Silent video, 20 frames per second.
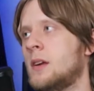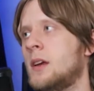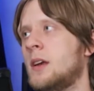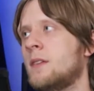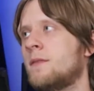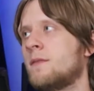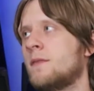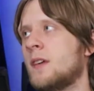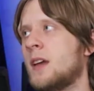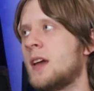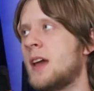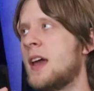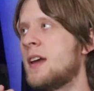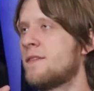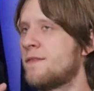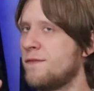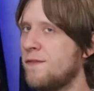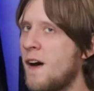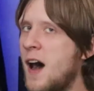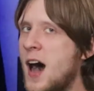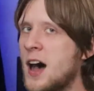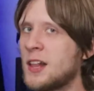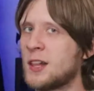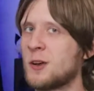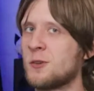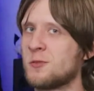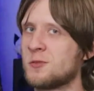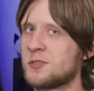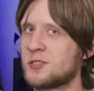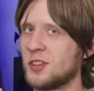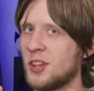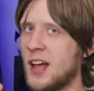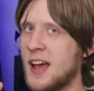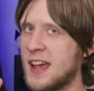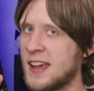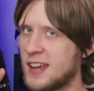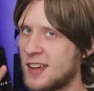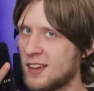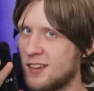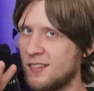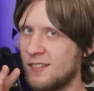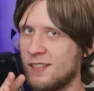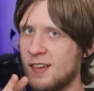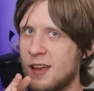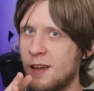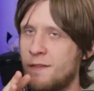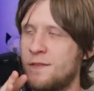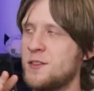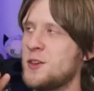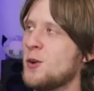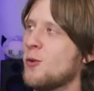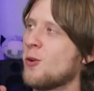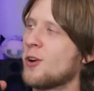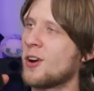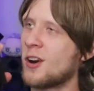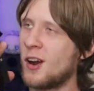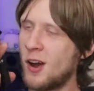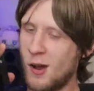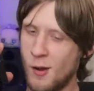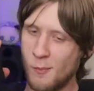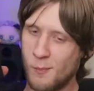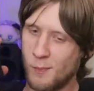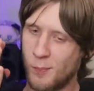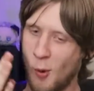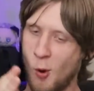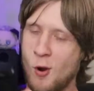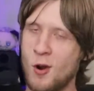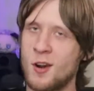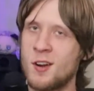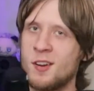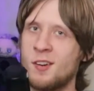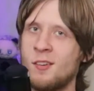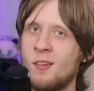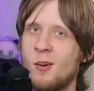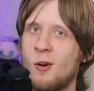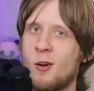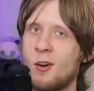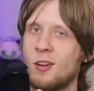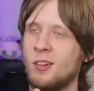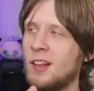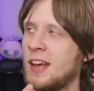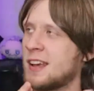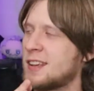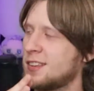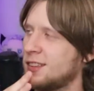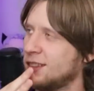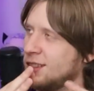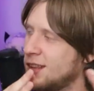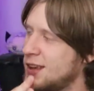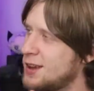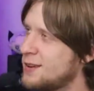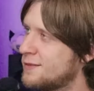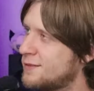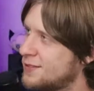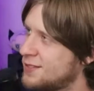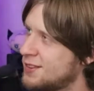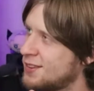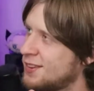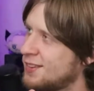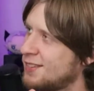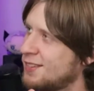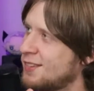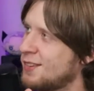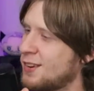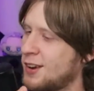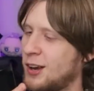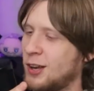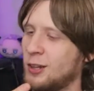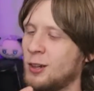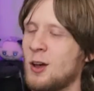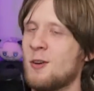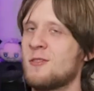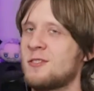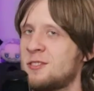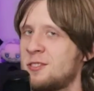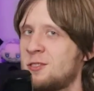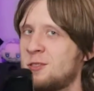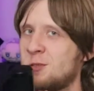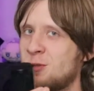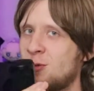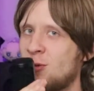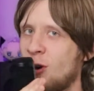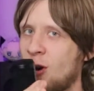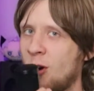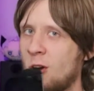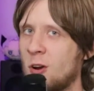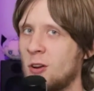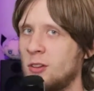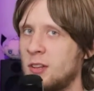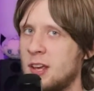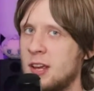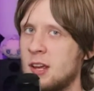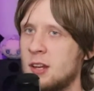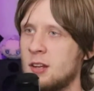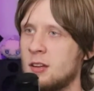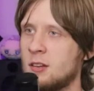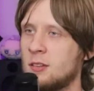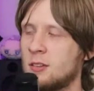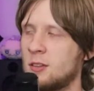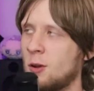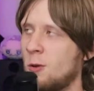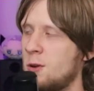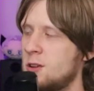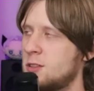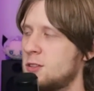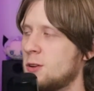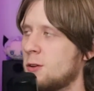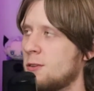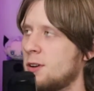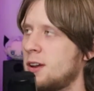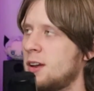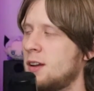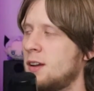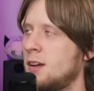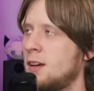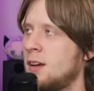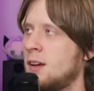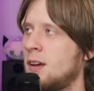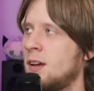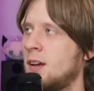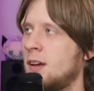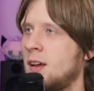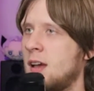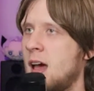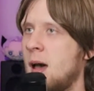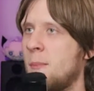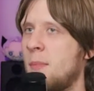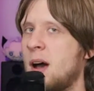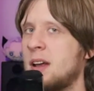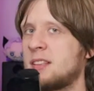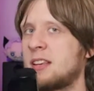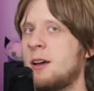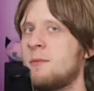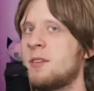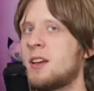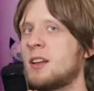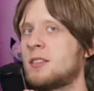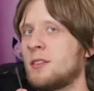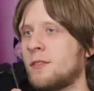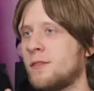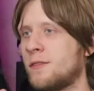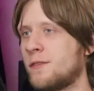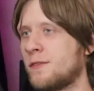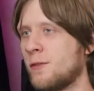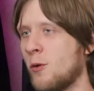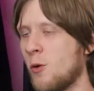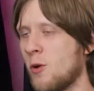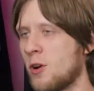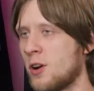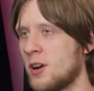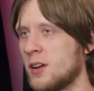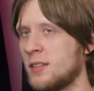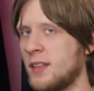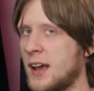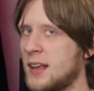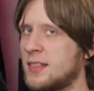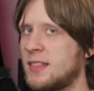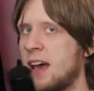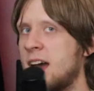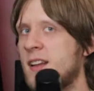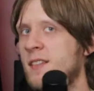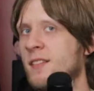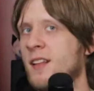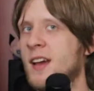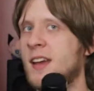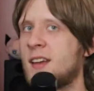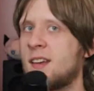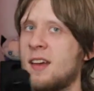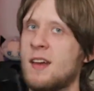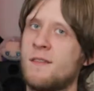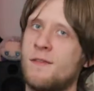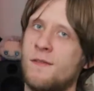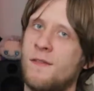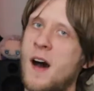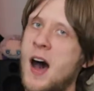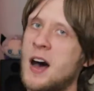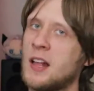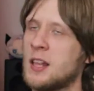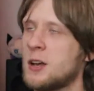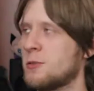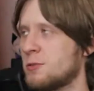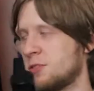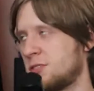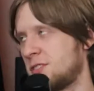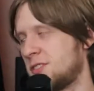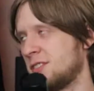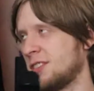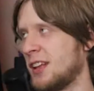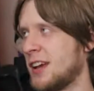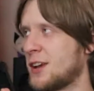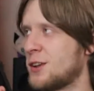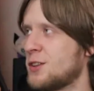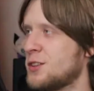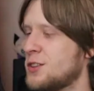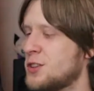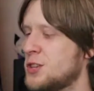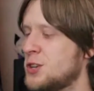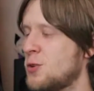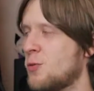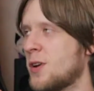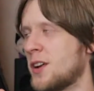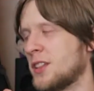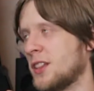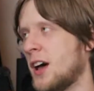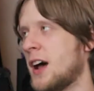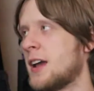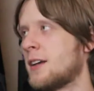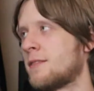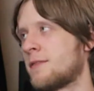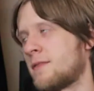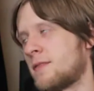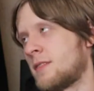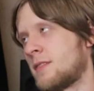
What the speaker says: it follows, like, if you were born or like lived close to early Toy Story, and by the time you get to 4, like that, like it follows like you in life.